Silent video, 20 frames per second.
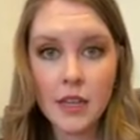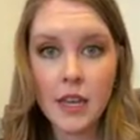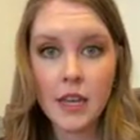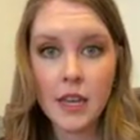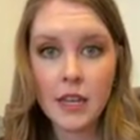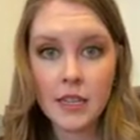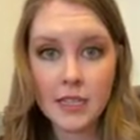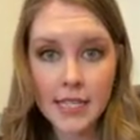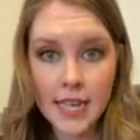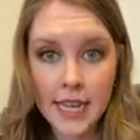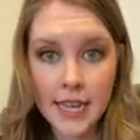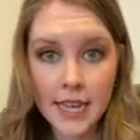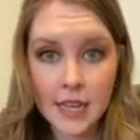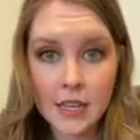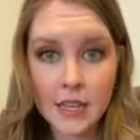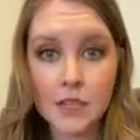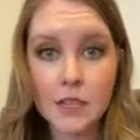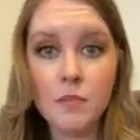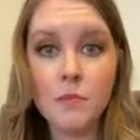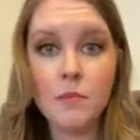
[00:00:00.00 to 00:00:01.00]
and
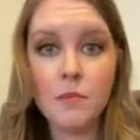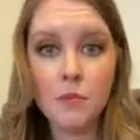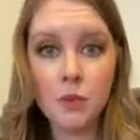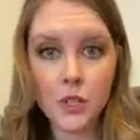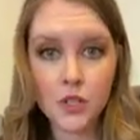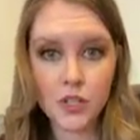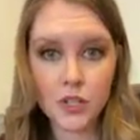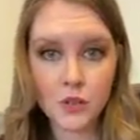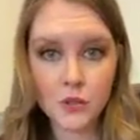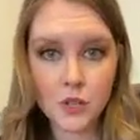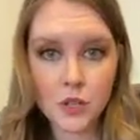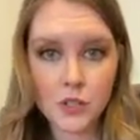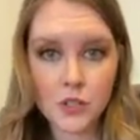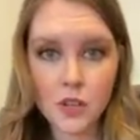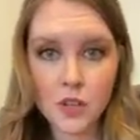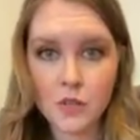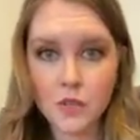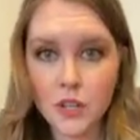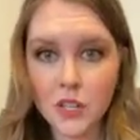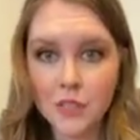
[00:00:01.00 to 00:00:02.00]
Dan pushing Rose
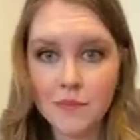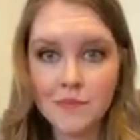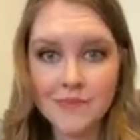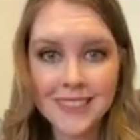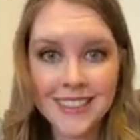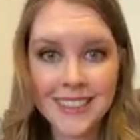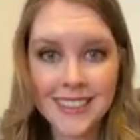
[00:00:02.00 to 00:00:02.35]
over.